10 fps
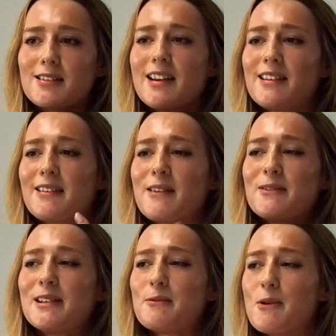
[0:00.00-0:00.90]
it like
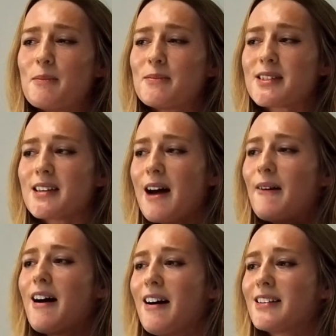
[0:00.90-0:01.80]
really warms
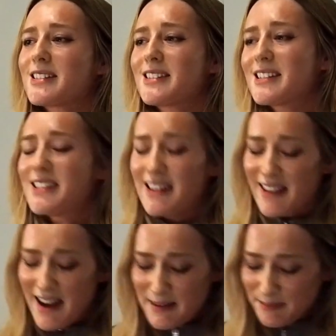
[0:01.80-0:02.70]
our hearts to see
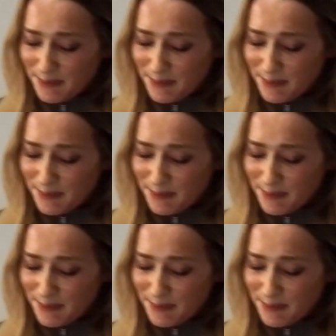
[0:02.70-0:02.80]
that.